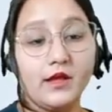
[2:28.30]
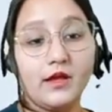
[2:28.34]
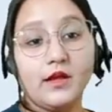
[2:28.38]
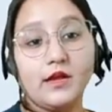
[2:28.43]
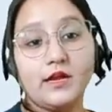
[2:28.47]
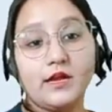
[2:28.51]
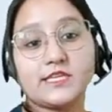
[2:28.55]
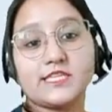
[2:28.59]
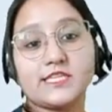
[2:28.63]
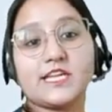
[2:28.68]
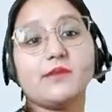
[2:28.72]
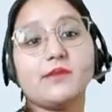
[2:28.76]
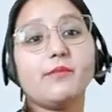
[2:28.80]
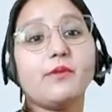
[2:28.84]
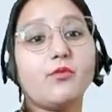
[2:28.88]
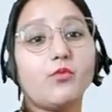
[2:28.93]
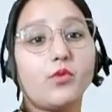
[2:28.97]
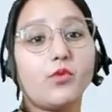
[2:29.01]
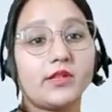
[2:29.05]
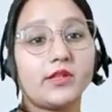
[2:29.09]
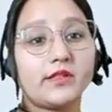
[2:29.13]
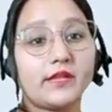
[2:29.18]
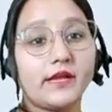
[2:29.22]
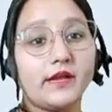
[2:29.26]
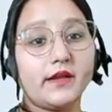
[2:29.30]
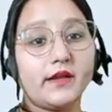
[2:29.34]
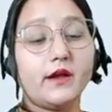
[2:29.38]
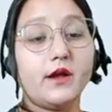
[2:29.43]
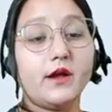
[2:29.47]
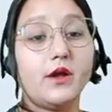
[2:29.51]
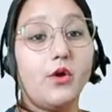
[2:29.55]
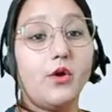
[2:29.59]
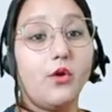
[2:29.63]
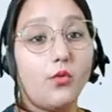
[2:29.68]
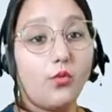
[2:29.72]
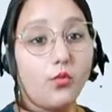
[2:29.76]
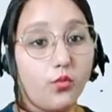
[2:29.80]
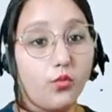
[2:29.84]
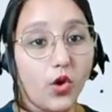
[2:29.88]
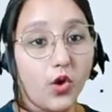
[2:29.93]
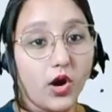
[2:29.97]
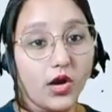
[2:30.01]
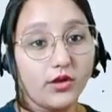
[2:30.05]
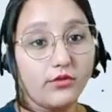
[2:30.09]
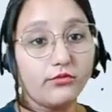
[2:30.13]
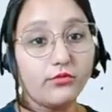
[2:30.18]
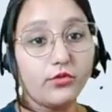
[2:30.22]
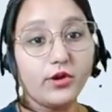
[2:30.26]
tell me one thing, what
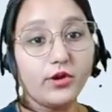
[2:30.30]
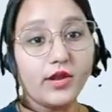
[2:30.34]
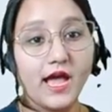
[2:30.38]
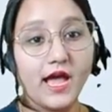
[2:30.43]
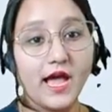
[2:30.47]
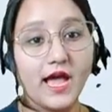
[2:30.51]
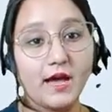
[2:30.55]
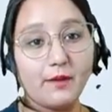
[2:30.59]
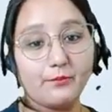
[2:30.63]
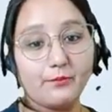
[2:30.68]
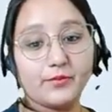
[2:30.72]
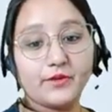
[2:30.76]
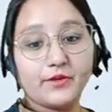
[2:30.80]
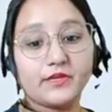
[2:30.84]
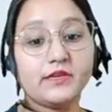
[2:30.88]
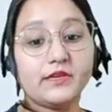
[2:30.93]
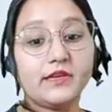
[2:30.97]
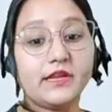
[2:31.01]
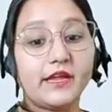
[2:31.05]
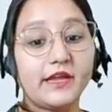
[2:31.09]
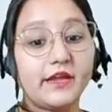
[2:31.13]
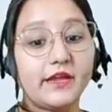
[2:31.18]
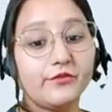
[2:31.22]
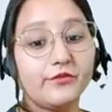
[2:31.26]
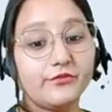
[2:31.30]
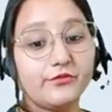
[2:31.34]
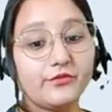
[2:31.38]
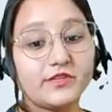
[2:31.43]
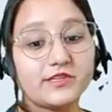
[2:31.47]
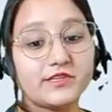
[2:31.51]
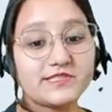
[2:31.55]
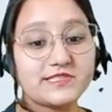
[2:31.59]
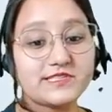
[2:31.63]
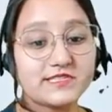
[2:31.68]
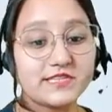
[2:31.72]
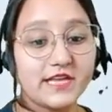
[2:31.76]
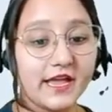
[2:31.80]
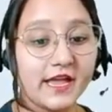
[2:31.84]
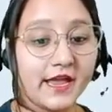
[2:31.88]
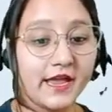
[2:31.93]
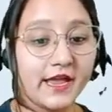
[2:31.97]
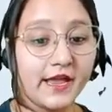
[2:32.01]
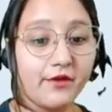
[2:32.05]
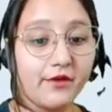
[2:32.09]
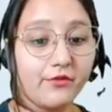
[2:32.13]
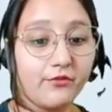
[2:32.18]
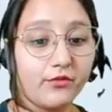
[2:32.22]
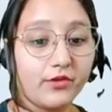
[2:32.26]
would happen if this
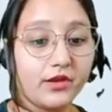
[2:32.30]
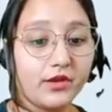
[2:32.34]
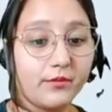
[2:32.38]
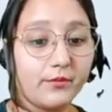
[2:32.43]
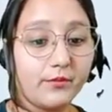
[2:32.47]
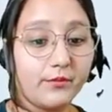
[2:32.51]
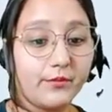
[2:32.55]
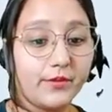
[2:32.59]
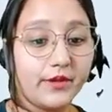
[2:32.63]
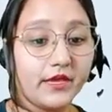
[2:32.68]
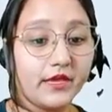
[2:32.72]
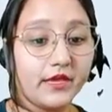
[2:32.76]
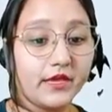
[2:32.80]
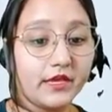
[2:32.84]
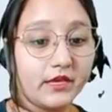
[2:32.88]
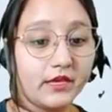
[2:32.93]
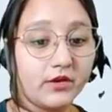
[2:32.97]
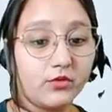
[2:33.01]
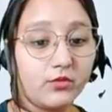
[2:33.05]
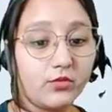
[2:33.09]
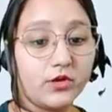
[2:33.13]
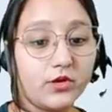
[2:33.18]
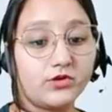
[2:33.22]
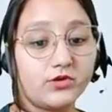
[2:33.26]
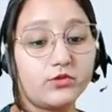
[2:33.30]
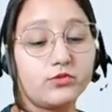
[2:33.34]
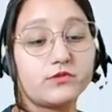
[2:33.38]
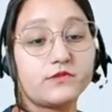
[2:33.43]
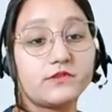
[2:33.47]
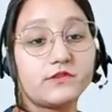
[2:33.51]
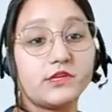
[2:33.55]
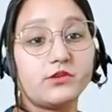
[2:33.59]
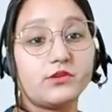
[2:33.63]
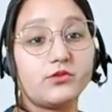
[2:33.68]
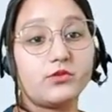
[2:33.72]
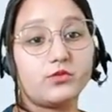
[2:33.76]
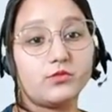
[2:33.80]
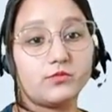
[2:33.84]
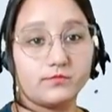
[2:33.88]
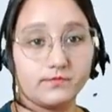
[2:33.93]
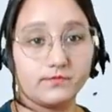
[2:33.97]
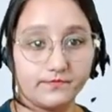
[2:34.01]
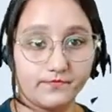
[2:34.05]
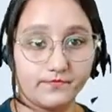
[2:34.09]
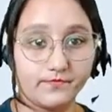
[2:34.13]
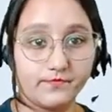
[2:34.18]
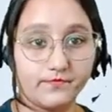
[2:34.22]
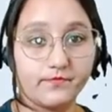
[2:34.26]
a will be equal to 0?
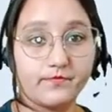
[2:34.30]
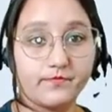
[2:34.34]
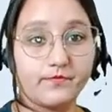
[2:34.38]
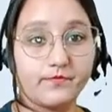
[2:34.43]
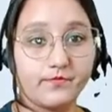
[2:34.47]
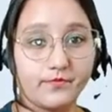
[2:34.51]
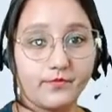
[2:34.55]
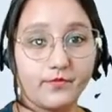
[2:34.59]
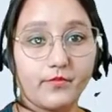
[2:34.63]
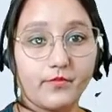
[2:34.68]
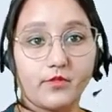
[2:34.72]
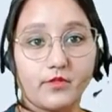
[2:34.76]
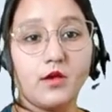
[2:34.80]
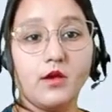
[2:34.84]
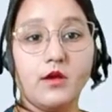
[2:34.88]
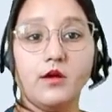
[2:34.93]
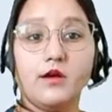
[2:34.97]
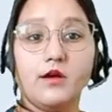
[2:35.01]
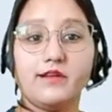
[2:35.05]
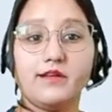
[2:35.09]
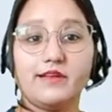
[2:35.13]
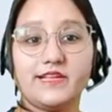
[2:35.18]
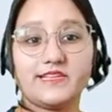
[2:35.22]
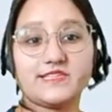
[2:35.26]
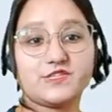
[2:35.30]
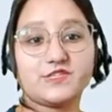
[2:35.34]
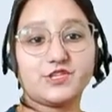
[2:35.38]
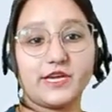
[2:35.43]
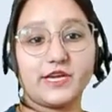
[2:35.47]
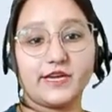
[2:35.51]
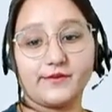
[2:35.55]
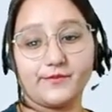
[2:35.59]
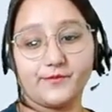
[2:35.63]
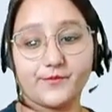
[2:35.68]
Let's check.